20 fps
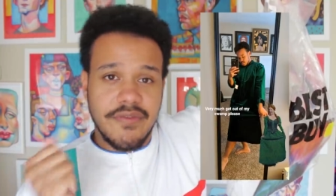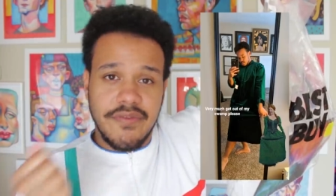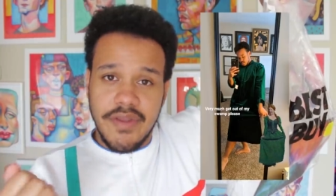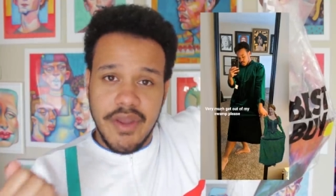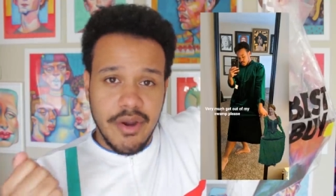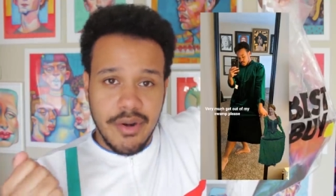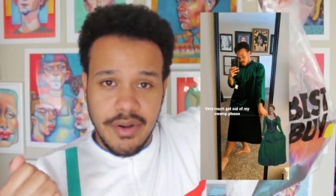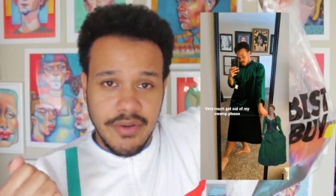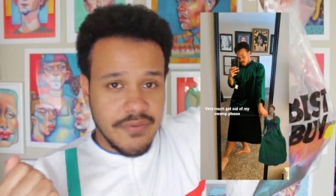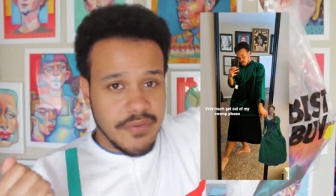
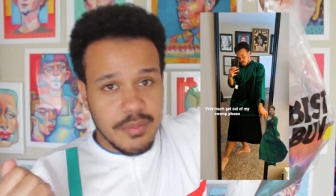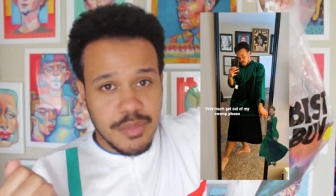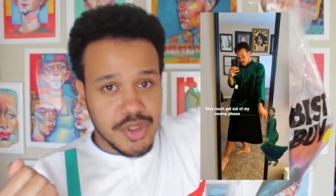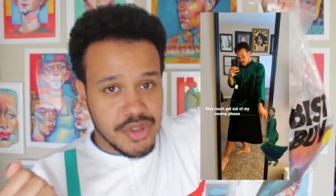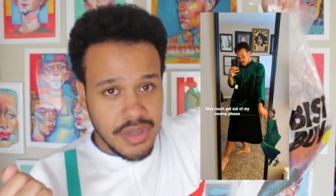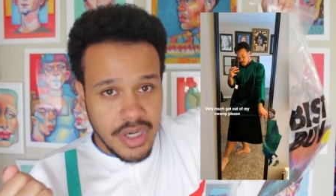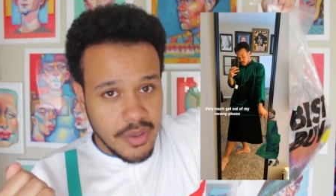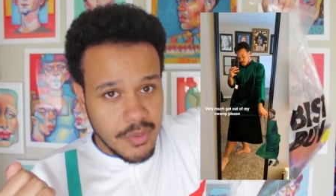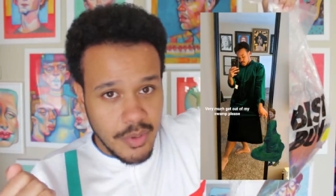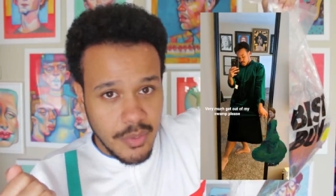Fiona from
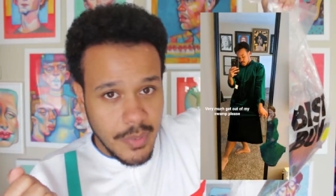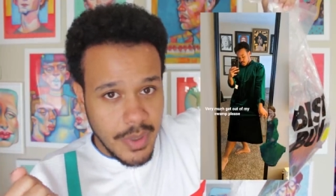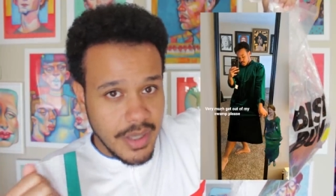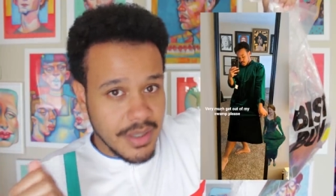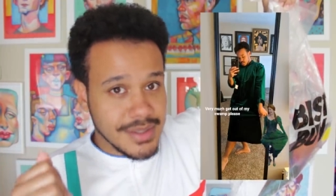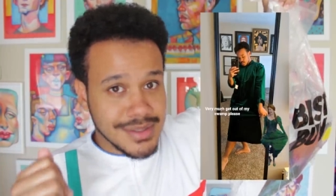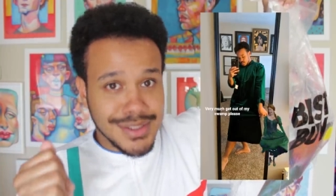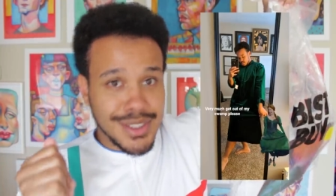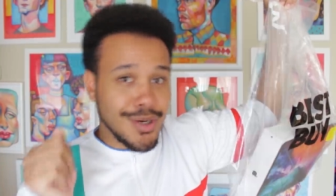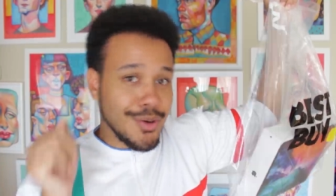Shrek would
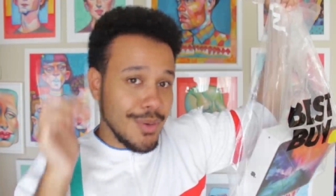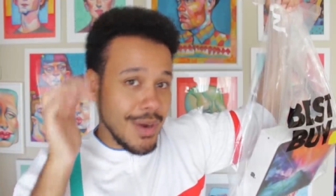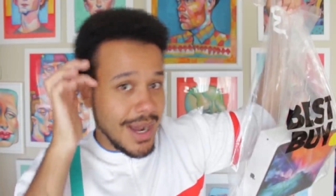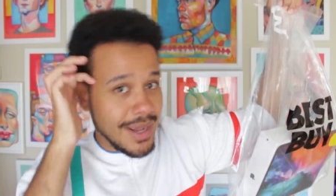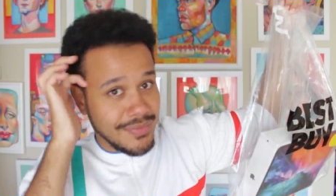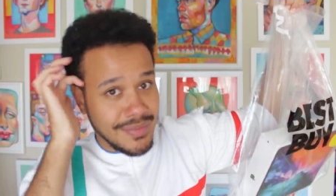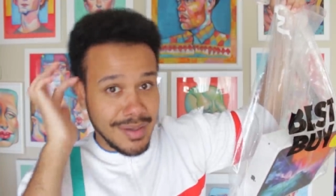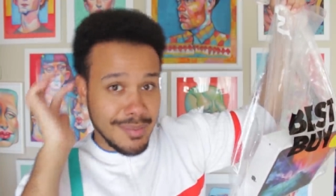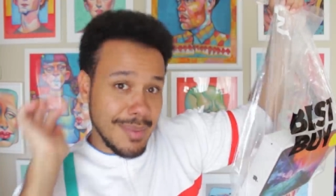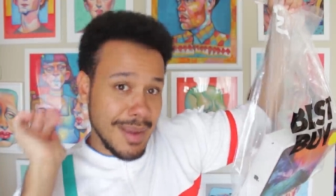wear, so
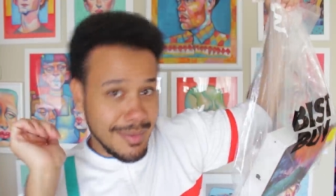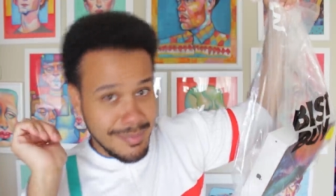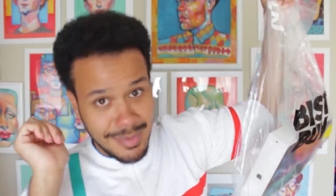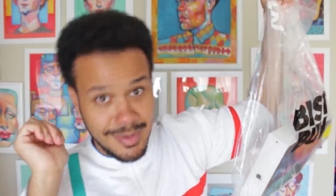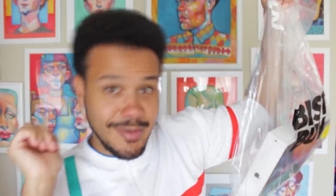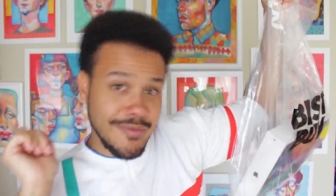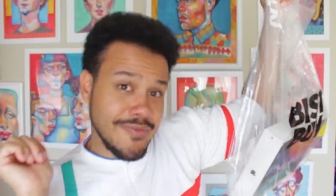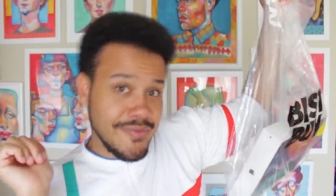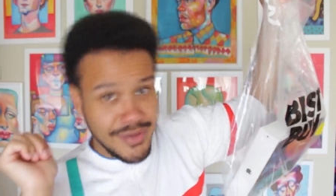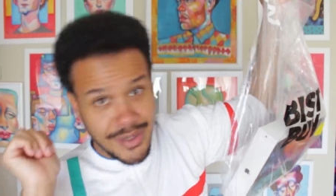I think it might
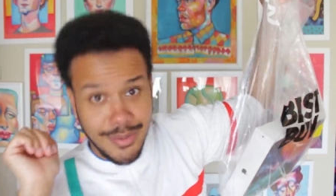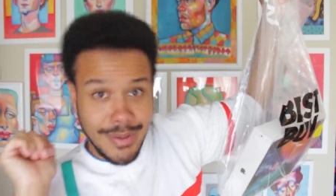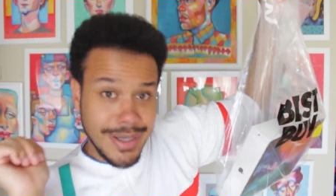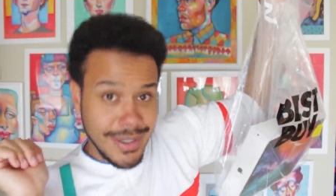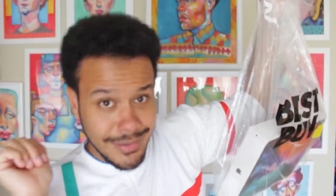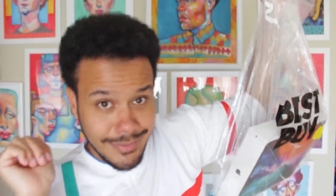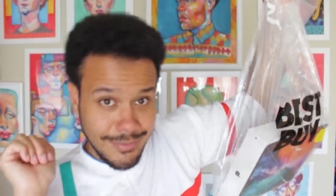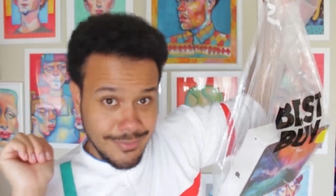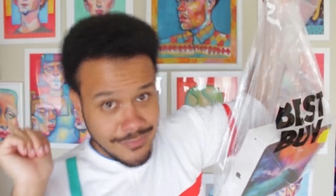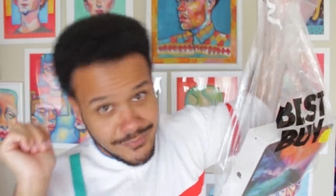be a
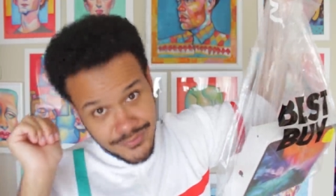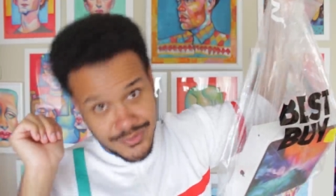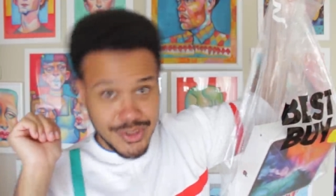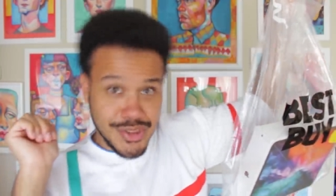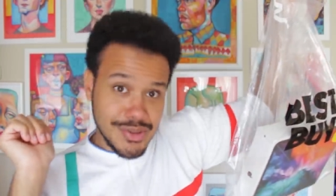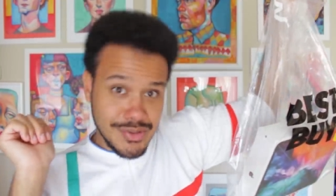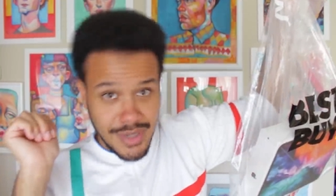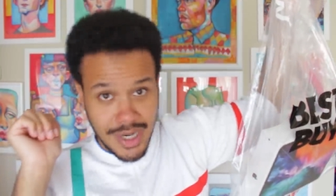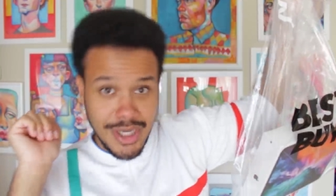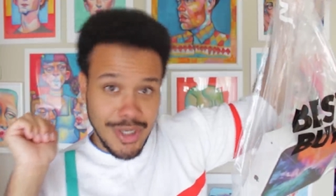Fiona for
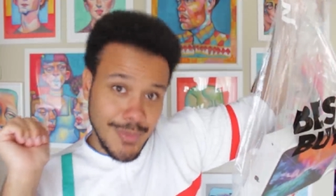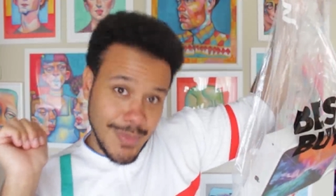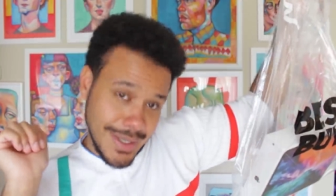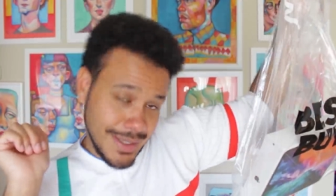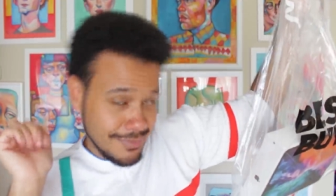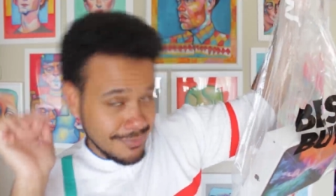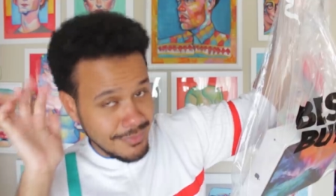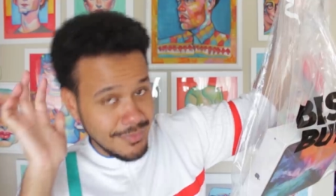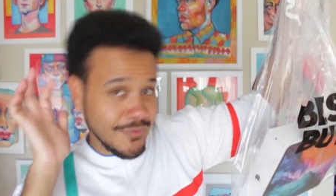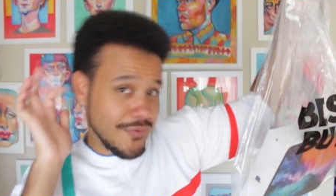
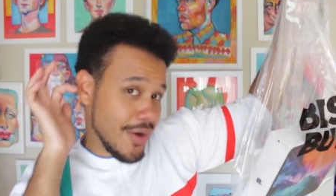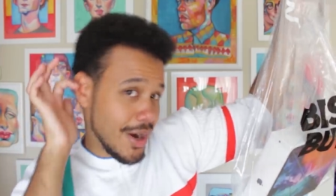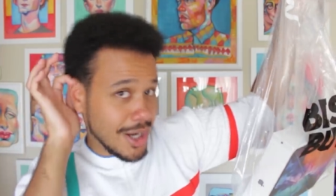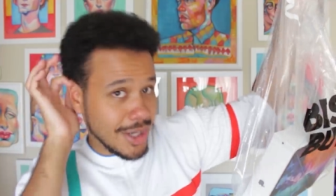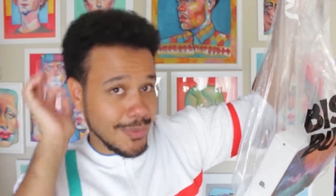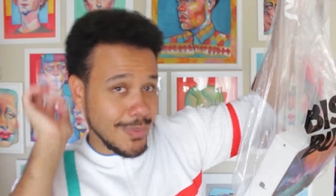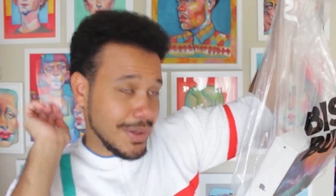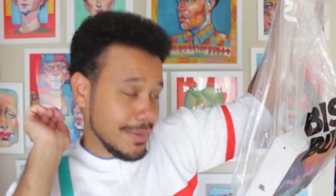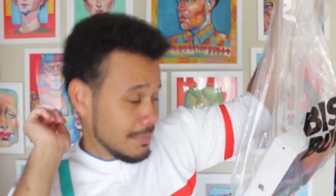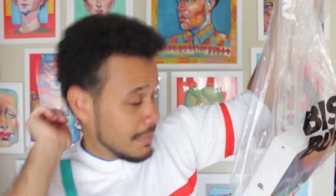Halloween, for
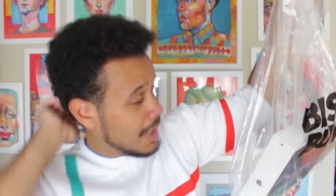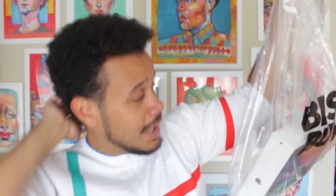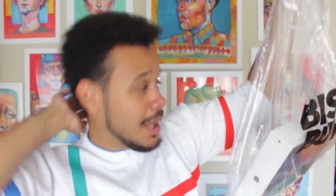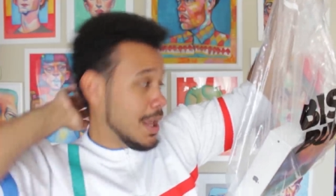Halloween.